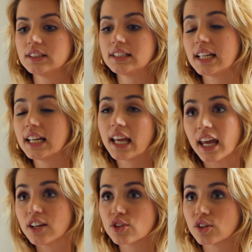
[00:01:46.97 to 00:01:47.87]

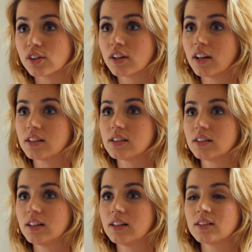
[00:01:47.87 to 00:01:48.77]
dedication and
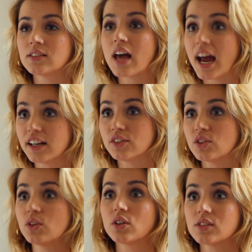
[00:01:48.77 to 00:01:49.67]
his
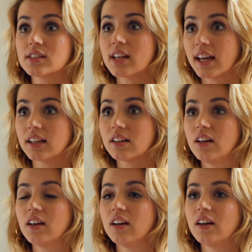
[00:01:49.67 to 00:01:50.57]
attitude on set
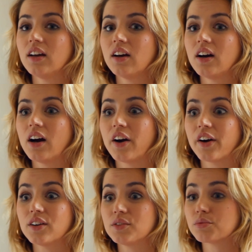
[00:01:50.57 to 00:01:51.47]

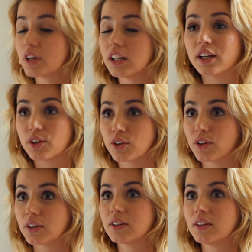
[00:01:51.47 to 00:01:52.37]
are really good.